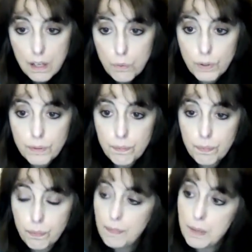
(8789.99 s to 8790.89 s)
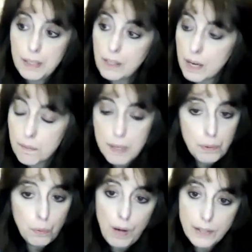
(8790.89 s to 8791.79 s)
with maybe a lot of
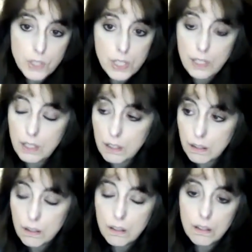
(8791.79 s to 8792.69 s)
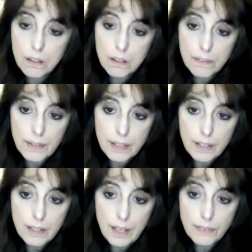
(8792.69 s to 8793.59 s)
people watching, they can
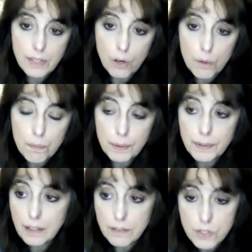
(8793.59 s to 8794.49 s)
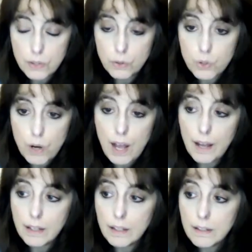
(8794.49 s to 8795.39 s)
get there, but they can still
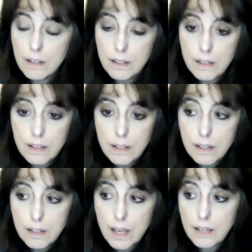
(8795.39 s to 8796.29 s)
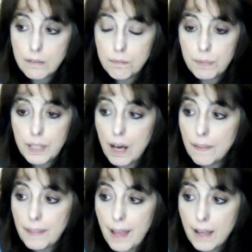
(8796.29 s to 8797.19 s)
try. And
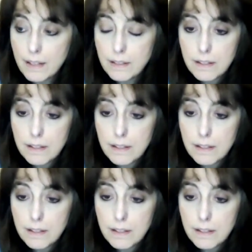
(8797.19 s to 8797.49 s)
beyond that,